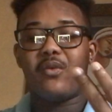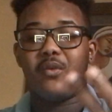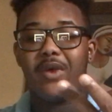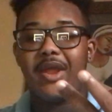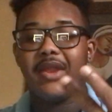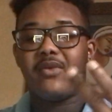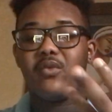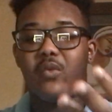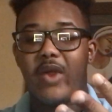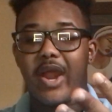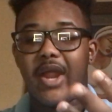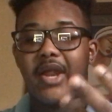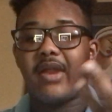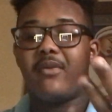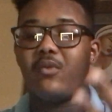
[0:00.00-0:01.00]
when,
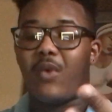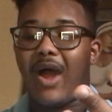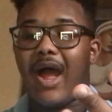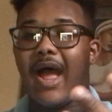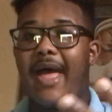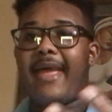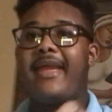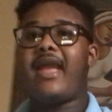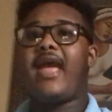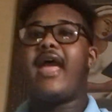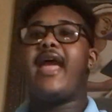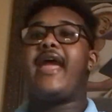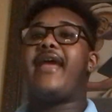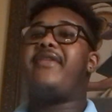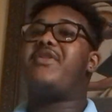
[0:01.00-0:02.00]
where, and why,
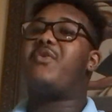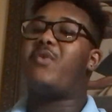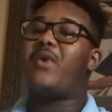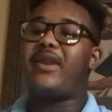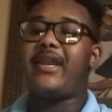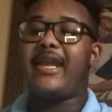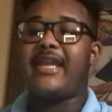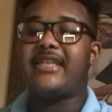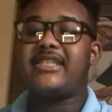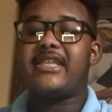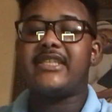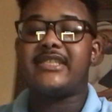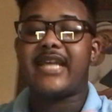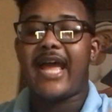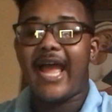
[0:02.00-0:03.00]
and the 1 H
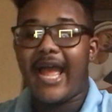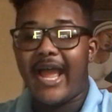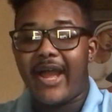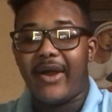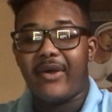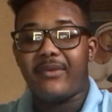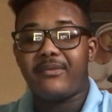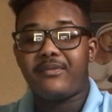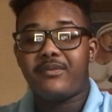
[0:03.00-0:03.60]
is the how.